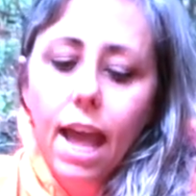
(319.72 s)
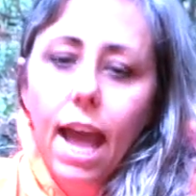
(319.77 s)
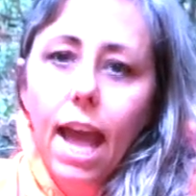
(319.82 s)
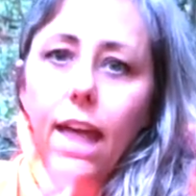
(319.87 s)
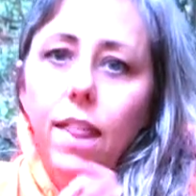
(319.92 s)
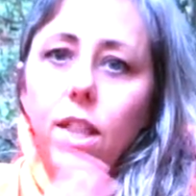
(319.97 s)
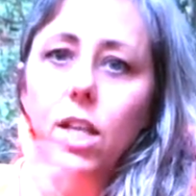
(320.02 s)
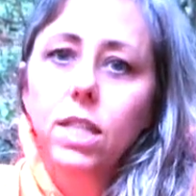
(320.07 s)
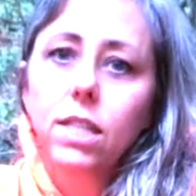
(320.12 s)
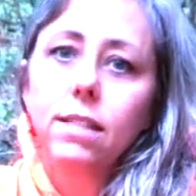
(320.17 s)

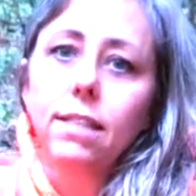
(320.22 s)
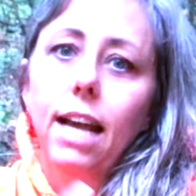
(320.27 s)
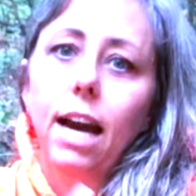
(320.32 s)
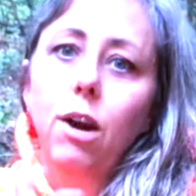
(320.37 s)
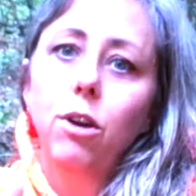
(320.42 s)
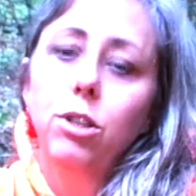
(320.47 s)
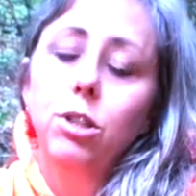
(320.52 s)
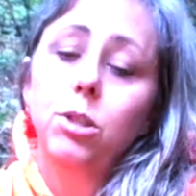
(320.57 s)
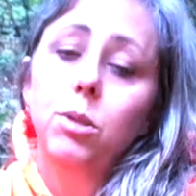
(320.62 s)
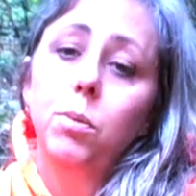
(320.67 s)
And this is
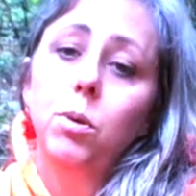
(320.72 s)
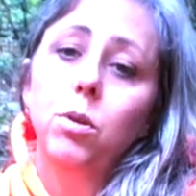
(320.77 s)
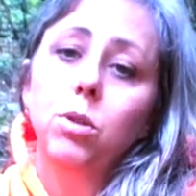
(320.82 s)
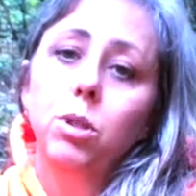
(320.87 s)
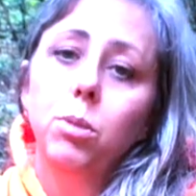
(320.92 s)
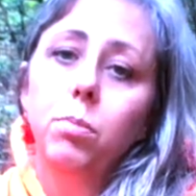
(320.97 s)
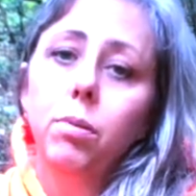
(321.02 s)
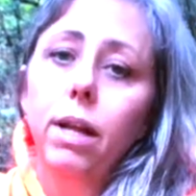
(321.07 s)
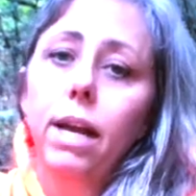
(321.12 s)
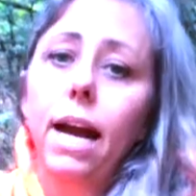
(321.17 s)
how it's supposed
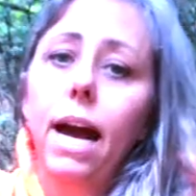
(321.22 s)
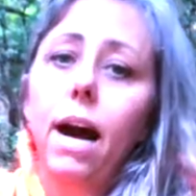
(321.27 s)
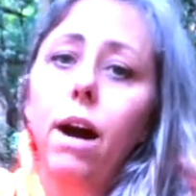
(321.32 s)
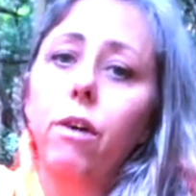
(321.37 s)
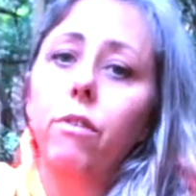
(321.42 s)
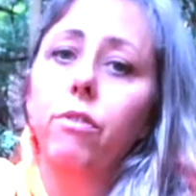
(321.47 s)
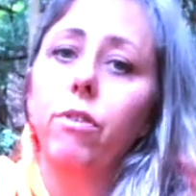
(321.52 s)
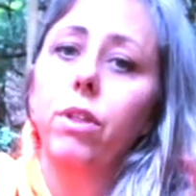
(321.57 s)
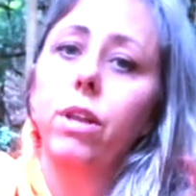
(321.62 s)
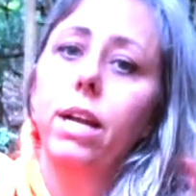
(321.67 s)
to play
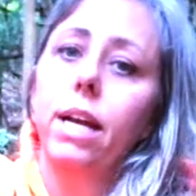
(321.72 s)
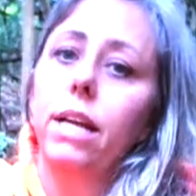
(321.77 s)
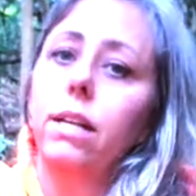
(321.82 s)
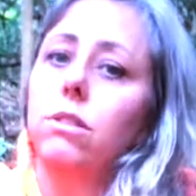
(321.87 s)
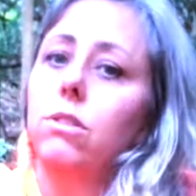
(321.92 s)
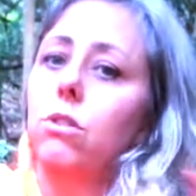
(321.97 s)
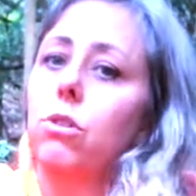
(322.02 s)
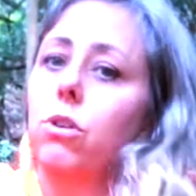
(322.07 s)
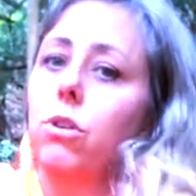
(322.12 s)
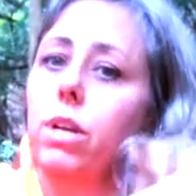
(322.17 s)
out for the
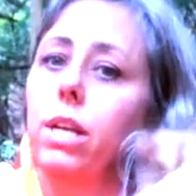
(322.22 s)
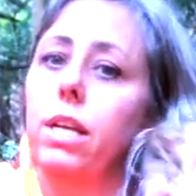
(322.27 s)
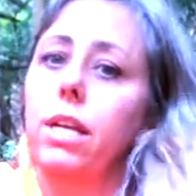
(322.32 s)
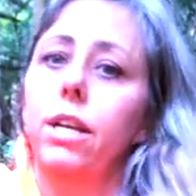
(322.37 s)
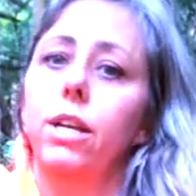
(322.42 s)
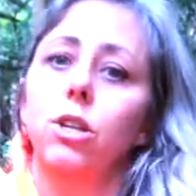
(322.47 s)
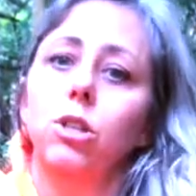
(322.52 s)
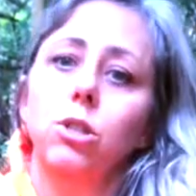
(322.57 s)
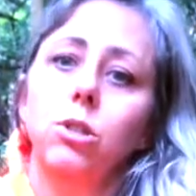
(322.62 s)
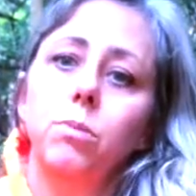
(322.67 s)
next 30
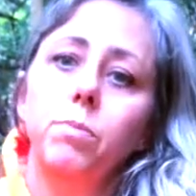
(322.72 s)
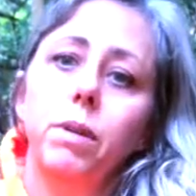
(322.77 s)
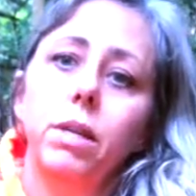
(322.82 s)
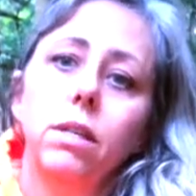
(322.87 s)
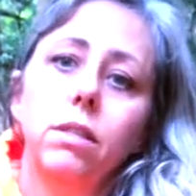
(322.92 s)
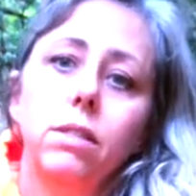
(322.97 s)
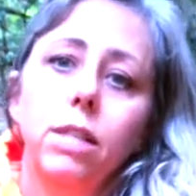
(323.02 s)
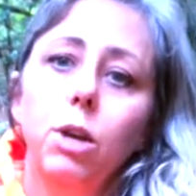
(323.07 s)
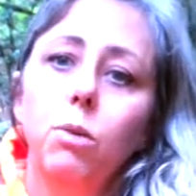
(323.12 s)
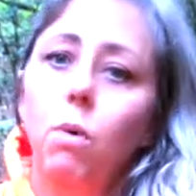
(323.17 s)
years,
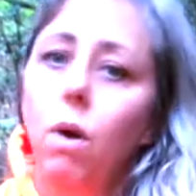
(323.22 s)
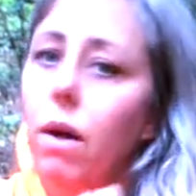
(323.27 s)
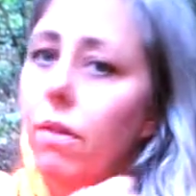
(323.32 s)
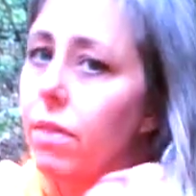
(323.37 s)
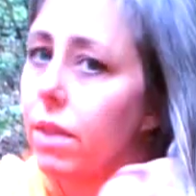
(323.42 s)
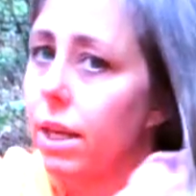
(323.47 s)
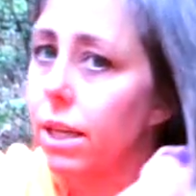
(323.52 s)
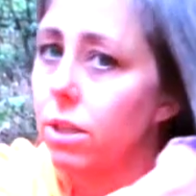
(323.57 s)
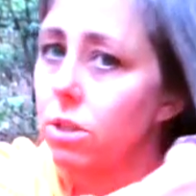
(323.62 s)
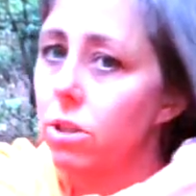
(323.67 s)
because they
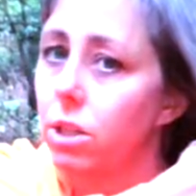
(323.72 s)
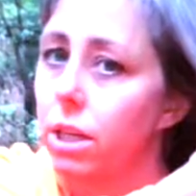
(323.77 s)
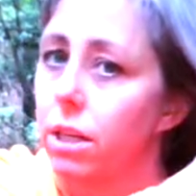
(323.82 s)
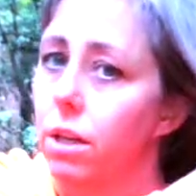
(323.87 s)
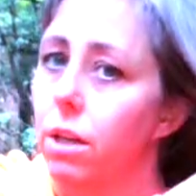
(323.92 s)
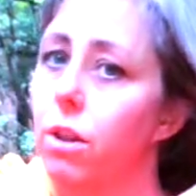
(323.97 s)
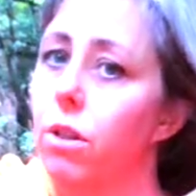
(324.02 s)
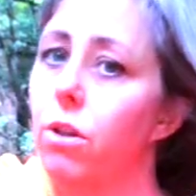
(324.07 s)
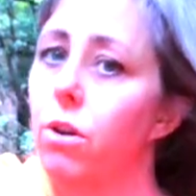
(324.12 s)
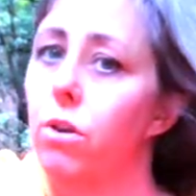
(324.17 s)
want the Agenda